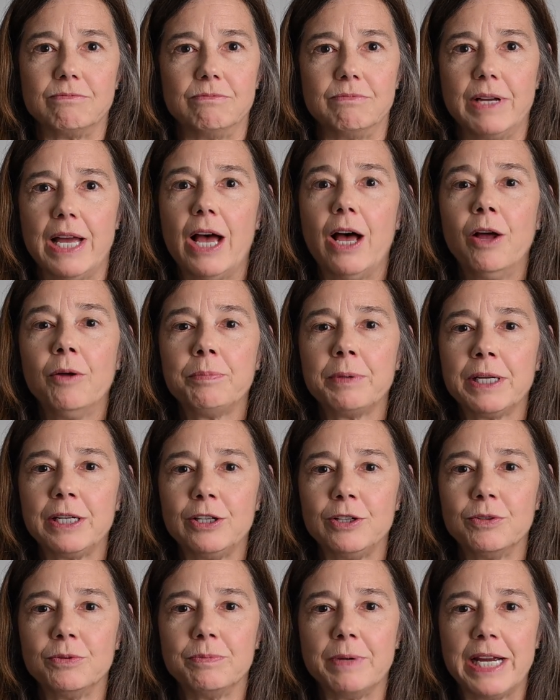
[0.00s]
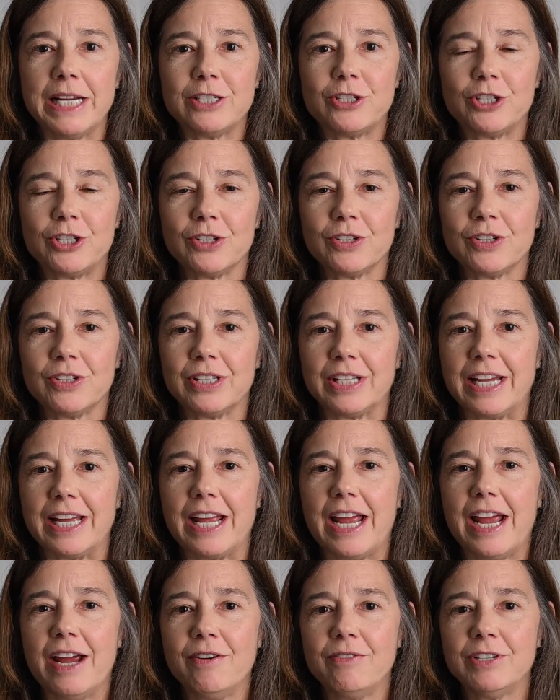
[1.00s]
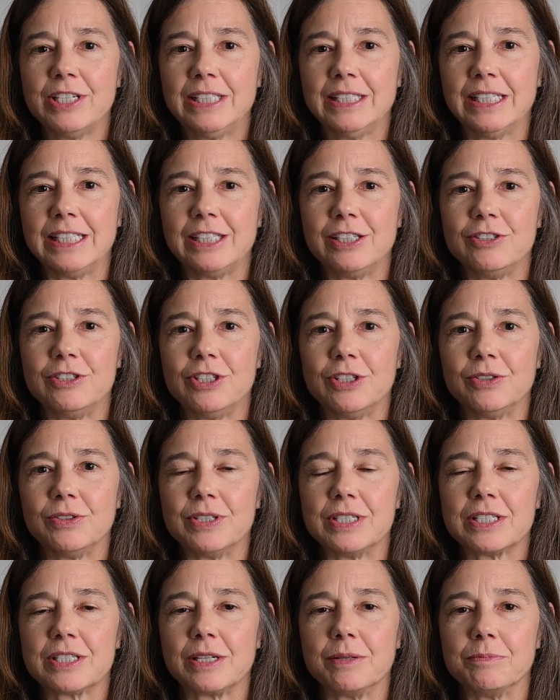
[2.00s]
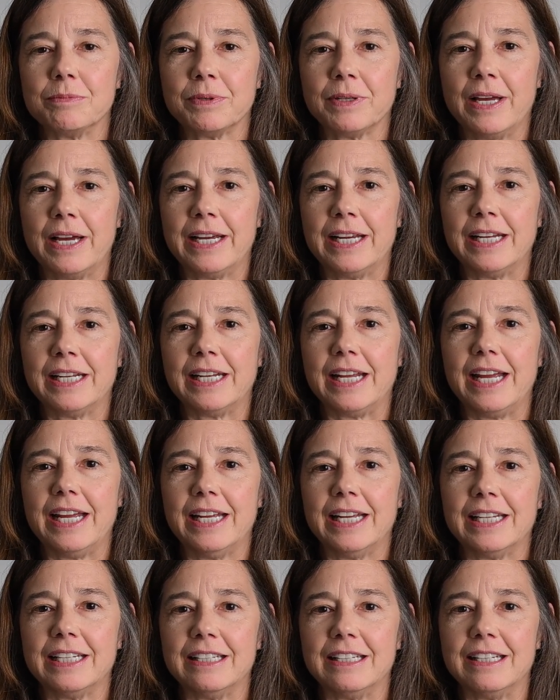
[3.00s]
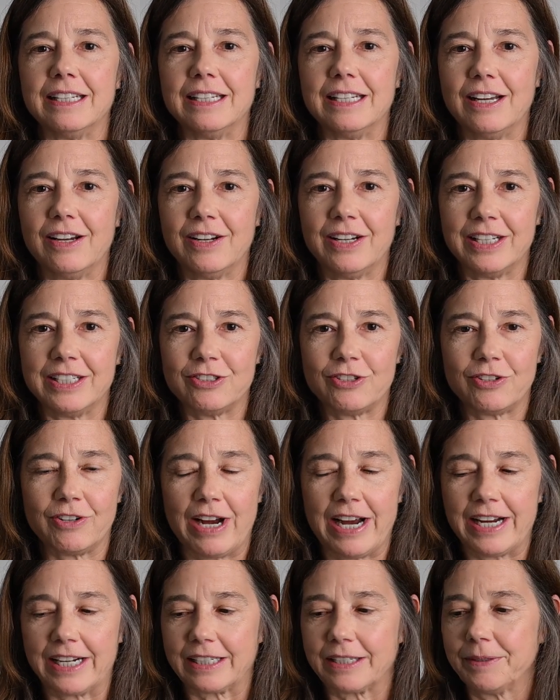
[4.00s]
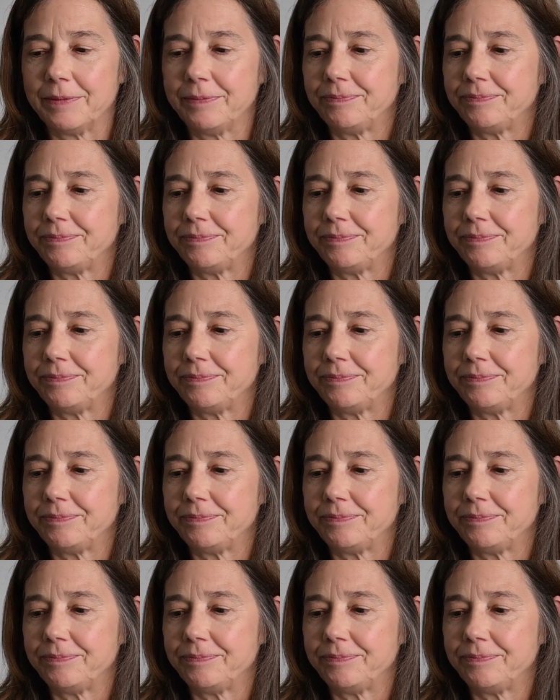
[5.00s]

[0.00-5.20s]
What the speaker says: helping you make sure that everything you do is compliant and on track.